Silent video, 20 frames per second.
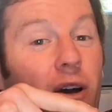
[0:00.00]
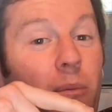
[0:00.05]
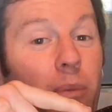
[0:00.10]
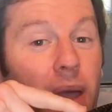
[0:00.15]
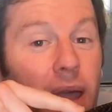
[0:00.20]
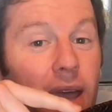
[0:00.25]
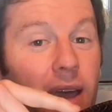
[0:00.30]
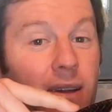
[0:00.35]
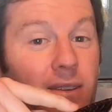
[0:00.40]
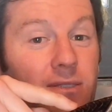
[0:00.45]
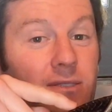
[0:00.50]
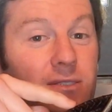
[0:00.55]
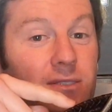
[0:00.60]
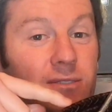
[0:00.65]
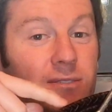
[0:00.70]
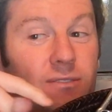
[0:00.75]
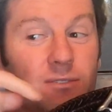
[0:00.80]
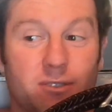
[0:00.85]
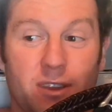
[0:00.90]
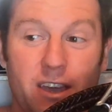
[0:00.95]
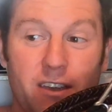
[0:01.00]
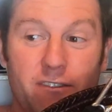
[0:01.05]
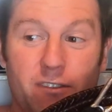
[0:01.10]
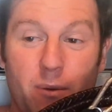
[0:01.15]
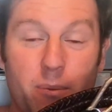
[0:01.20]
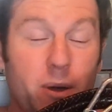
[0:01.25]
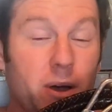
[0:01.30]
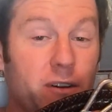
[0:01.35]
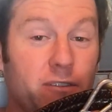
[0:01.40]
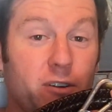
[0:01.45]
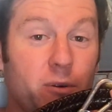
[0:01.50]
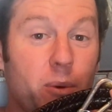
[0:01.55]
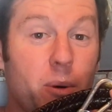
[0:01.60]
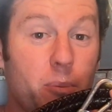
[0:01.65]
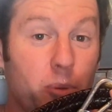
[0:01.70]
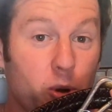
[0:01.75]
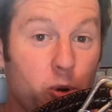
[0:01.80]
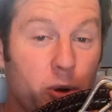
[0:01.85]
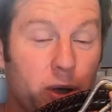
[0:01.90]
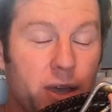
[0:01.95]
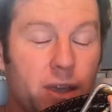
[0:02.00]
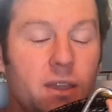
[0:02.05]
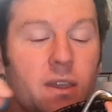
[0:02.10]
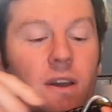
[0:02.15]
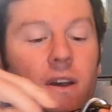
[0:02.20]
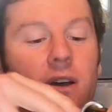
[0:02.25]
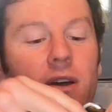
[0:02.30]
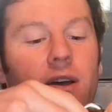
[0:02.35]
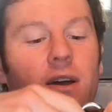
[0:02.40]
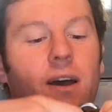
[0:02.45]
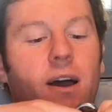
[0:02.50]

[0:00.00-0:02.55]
a band, like from a buoy.